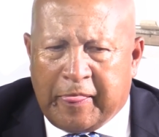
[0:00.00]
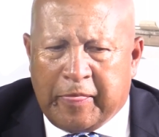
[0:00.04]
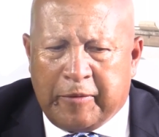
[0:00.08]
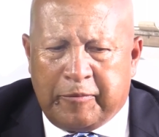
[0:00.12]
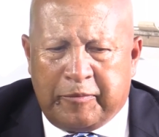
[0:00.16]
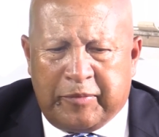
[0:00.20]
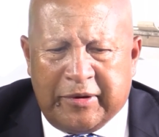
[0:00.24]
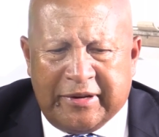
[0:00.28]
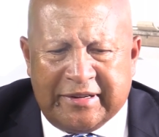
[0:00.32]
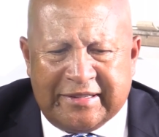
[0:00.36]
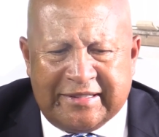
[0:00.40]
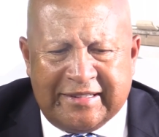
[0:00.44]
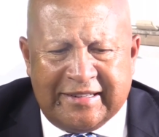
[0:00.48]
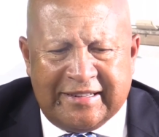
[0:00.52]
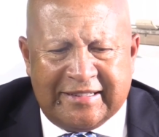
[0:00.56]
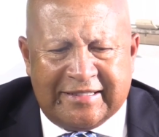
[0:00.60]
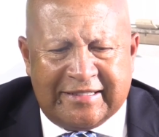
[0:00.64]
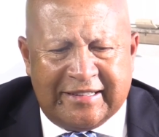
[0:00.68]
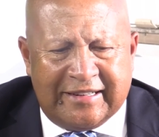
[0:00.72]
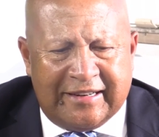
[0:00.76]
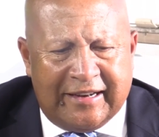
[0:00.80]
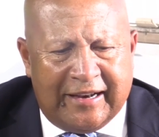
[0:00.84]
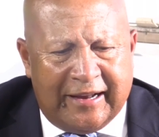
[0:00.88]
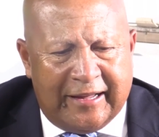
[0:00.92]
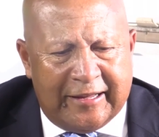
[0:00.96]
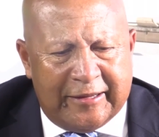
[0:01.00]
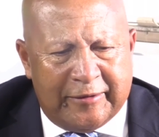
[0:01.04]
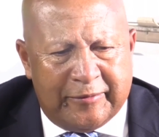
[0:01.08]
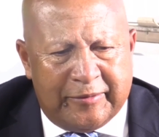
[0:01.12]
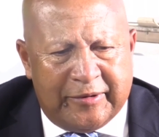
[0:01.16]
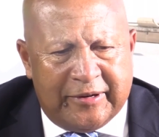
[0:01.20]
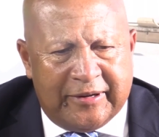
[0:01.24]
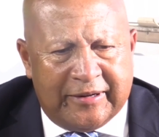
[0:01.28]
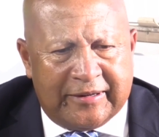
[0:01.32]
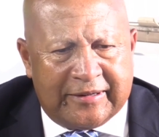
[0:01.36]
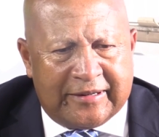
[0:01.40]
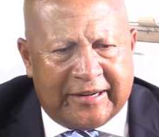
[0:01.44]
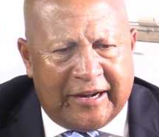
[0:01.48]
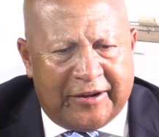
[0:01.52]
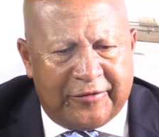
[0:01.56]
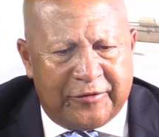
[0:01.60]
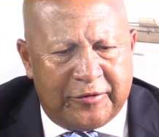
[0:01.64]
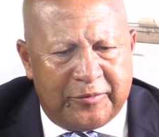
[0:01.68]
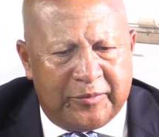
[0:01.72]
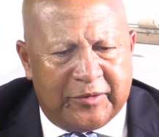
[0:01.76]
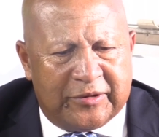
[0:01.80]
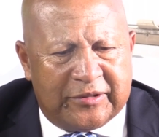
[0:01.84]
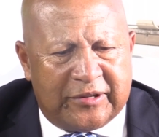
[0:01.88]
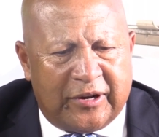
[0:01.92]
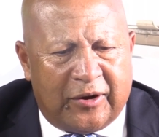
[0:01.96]
business and labor and
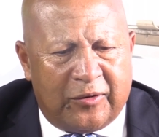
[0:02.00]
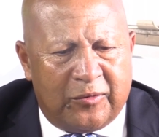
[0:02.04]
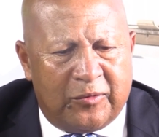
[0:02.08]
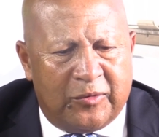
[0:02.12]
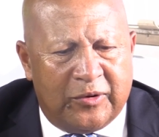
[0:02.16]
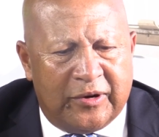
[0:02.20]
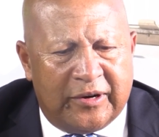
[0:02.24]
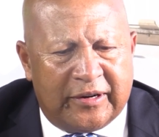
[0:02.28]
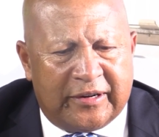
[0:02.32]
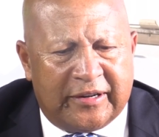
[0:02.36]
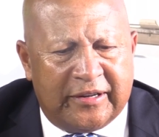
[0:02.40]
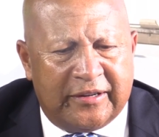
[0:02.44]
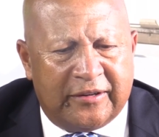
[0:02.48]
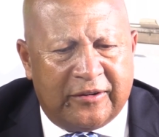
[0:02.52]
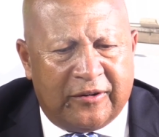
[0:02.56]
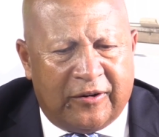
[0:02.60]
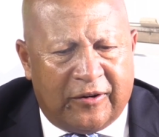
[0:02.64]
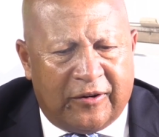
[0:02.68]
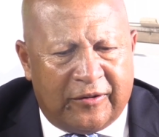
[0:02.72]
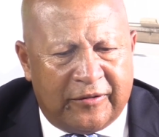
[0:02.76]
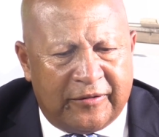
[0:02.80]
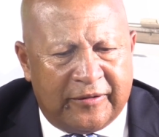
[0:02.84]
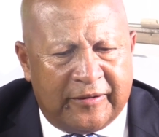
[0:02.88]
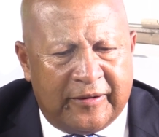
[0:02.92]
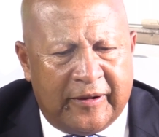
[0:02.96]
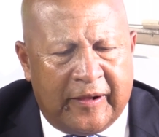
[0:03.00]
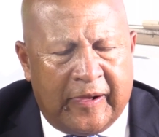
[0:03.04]
government are working on